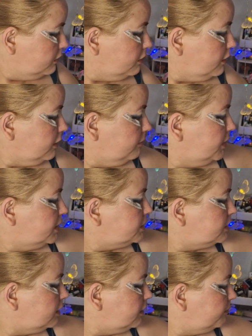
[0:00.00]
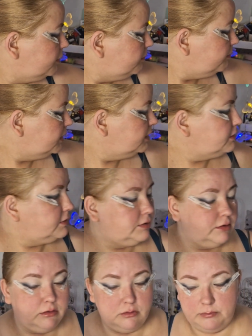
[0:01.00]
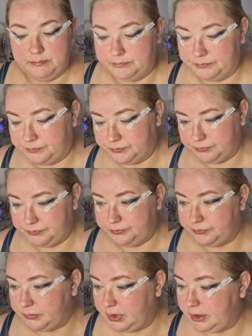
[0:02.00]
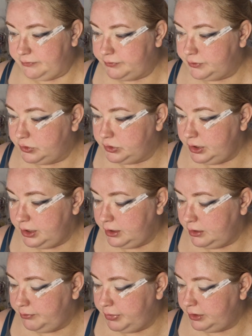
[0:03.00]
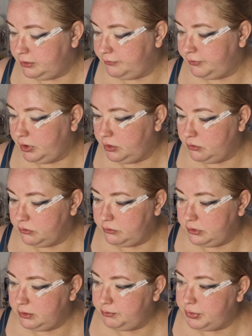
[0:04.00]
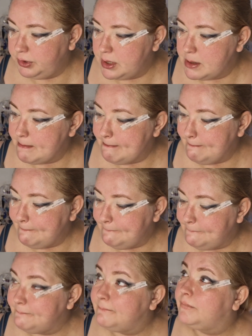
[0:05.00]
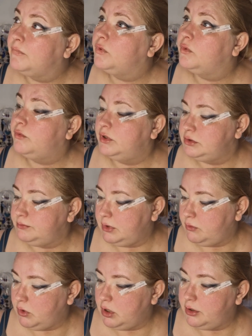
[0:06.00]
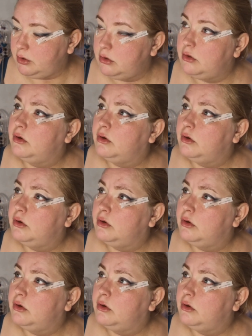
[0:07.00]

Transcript: I messed up a bit, so I have to take a bit of Q-tip. Where's my water?